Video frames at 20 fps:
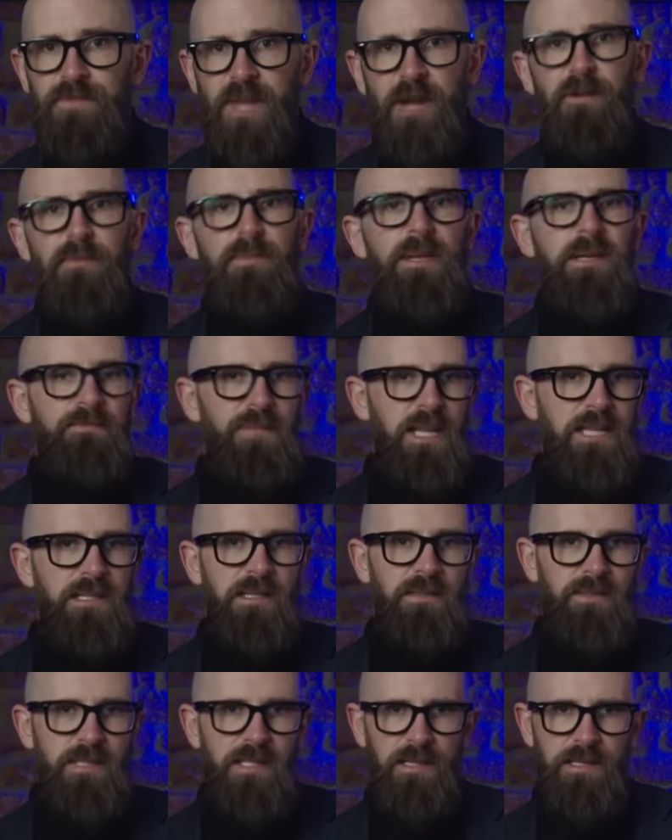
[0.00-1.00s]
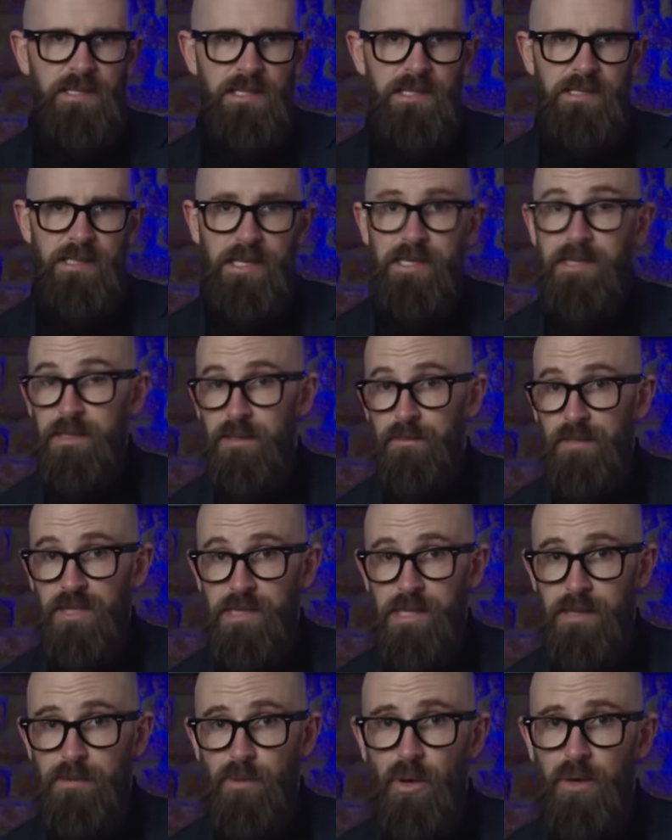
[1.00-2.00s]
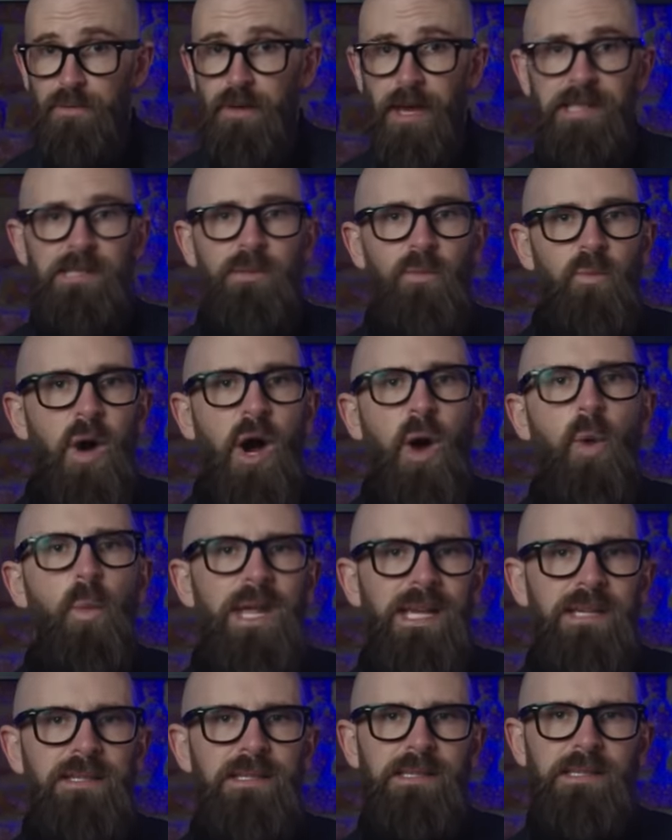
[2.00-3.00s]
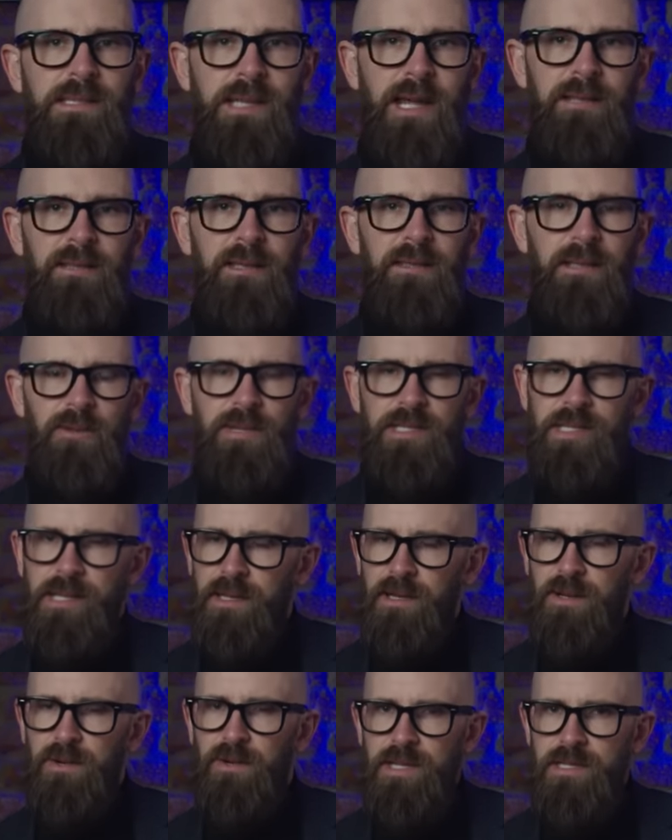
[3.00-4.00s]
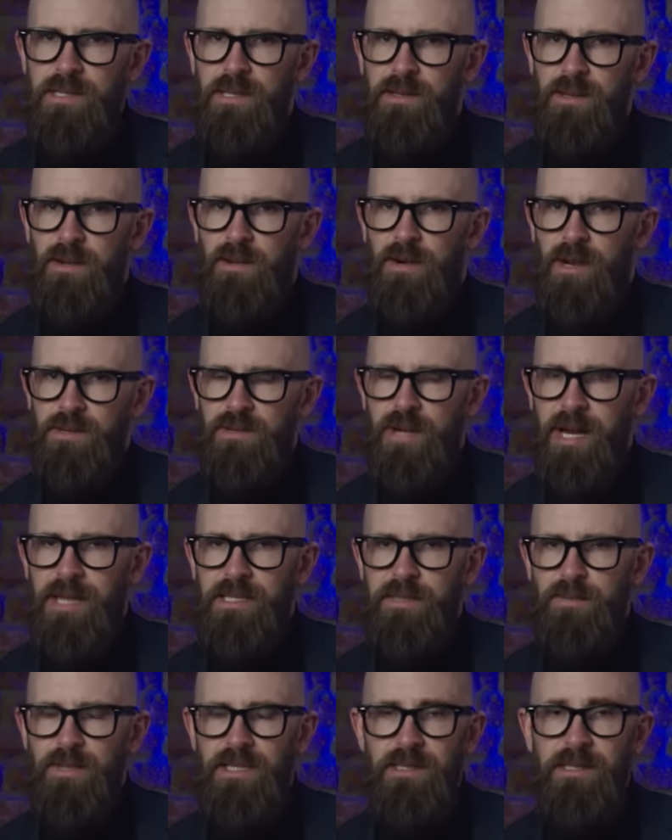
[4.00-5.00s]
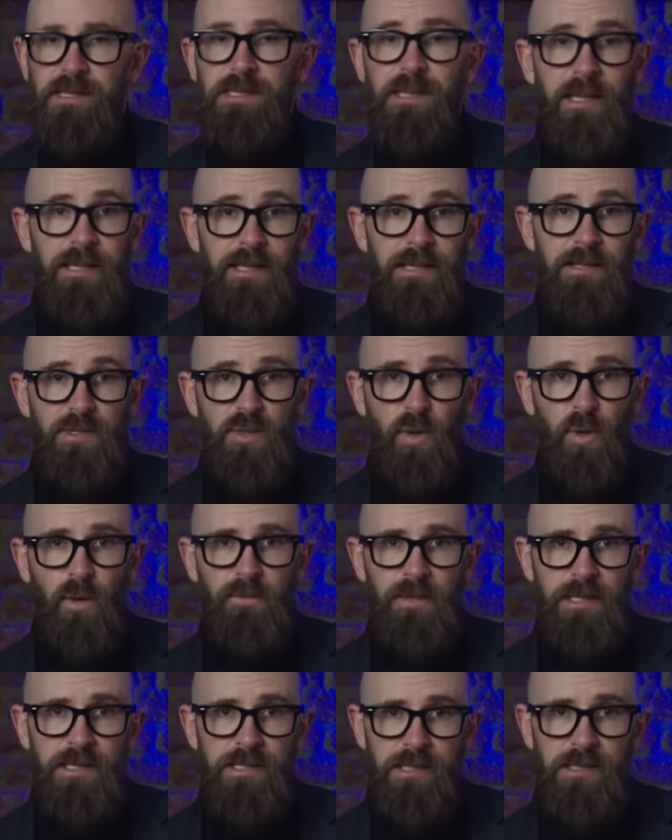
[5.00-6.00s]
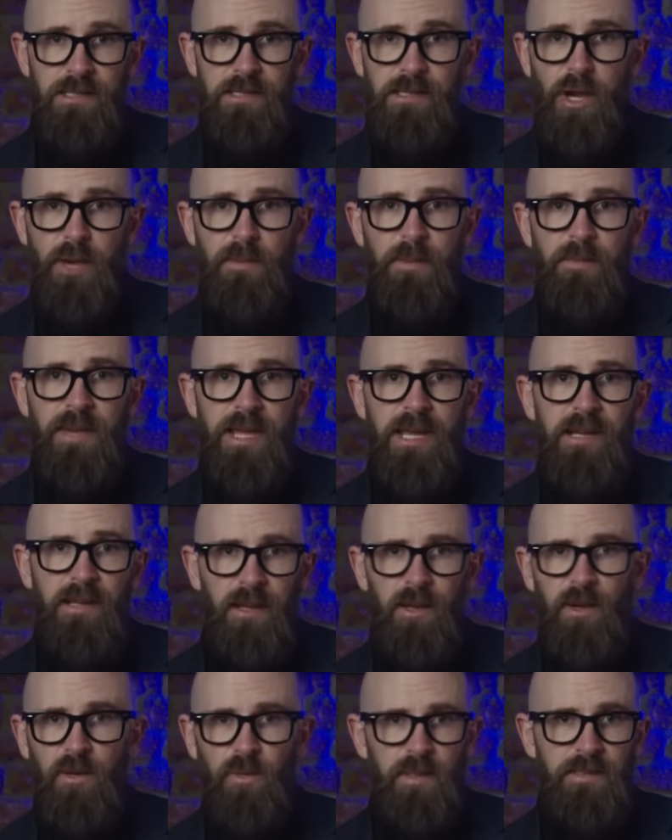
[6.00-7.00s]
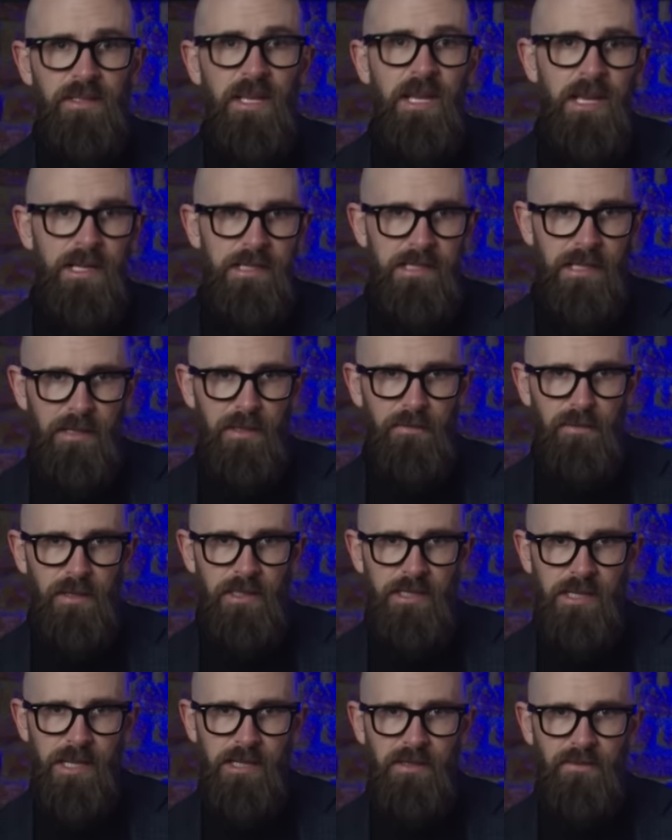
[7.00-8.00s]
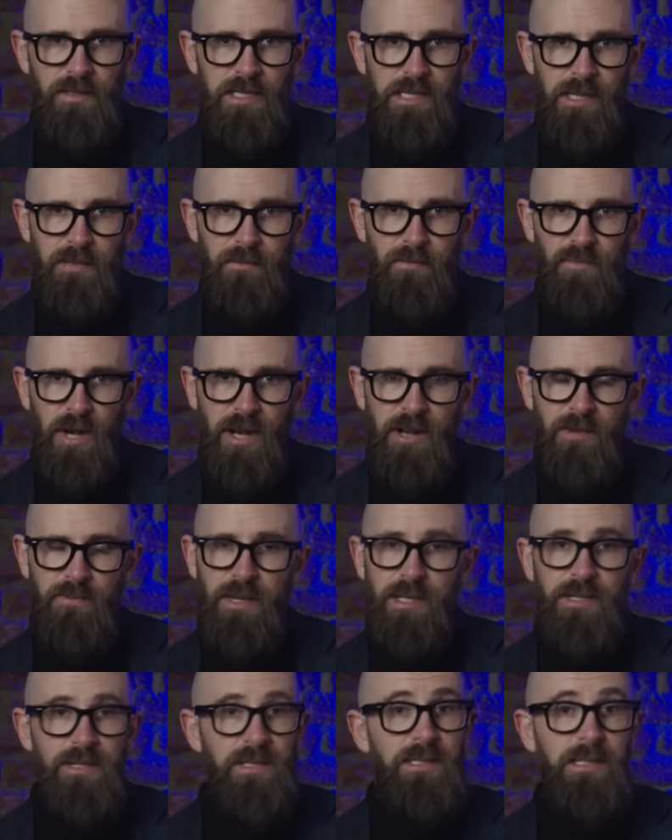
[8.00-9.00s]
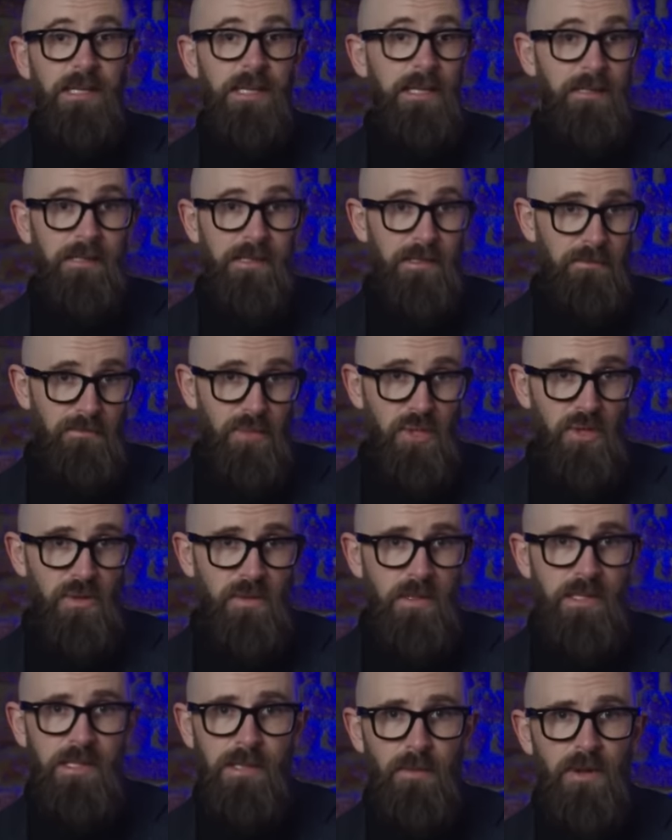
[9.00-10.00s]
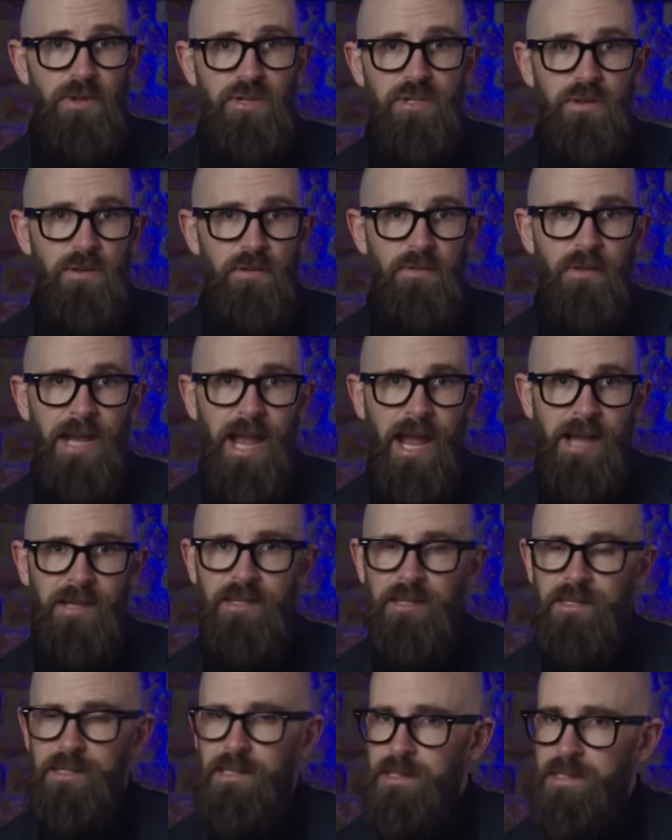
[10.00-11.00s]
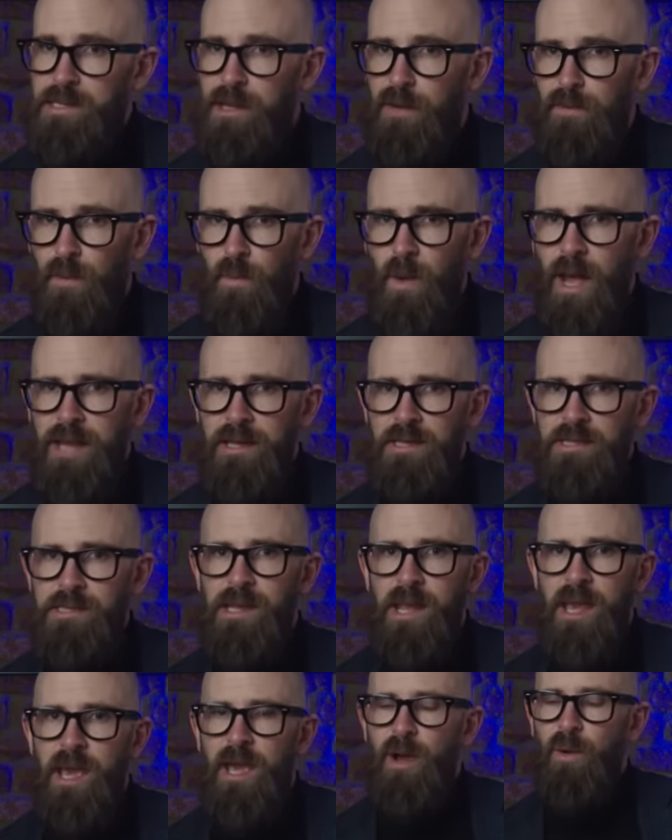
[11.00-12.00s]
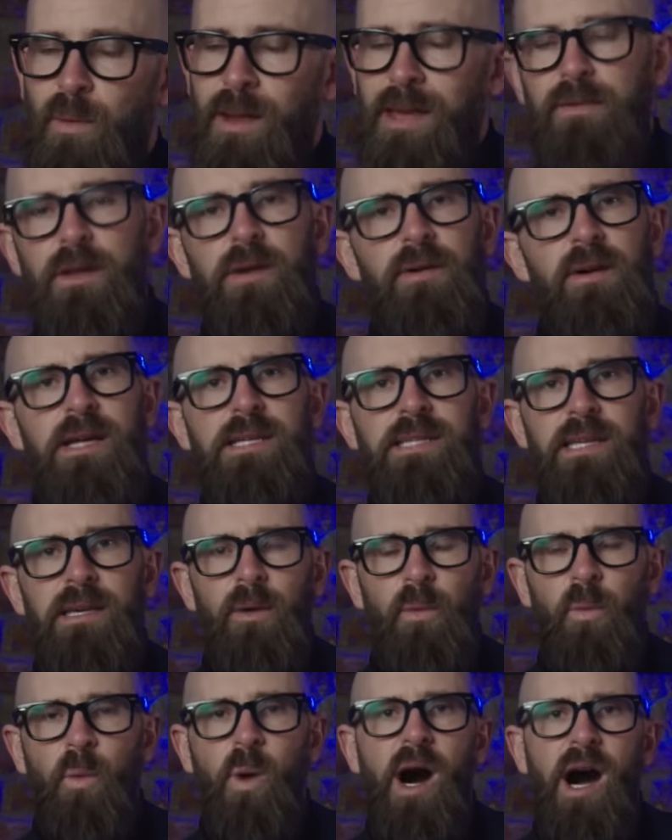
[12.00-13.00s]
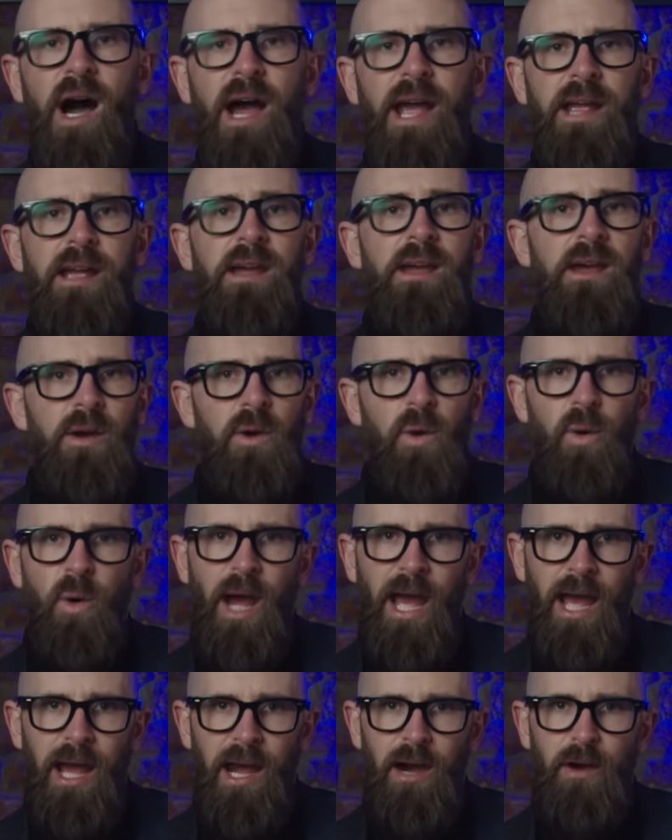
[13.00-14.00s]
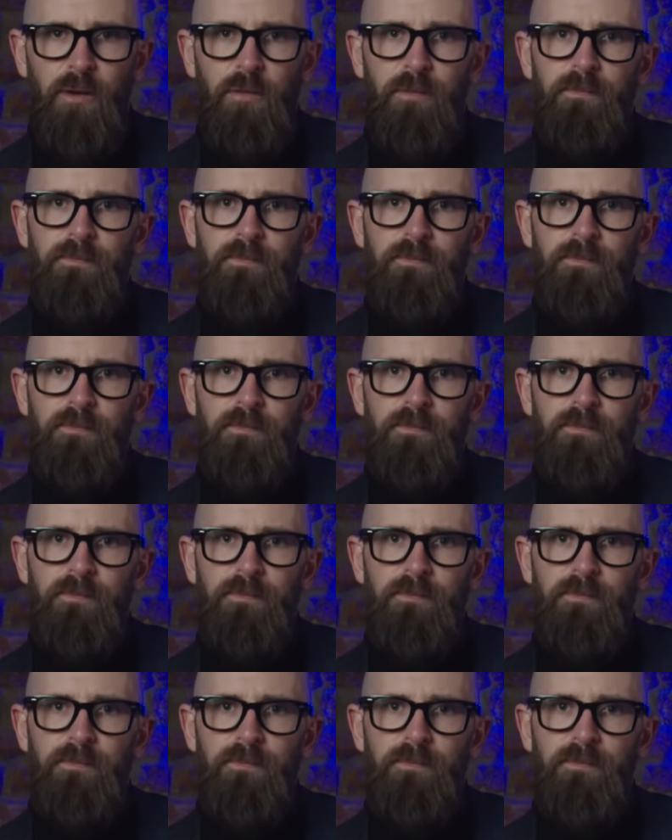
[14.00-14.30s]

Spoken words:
There have been plenty of studies into the placebo effect, and while we understand that there is an increase in neurotransmitters like endorphins and dopamine, along with significant activity in brain regions linked to moods, emotional reactions, and self-awareness, we have no idea why or how.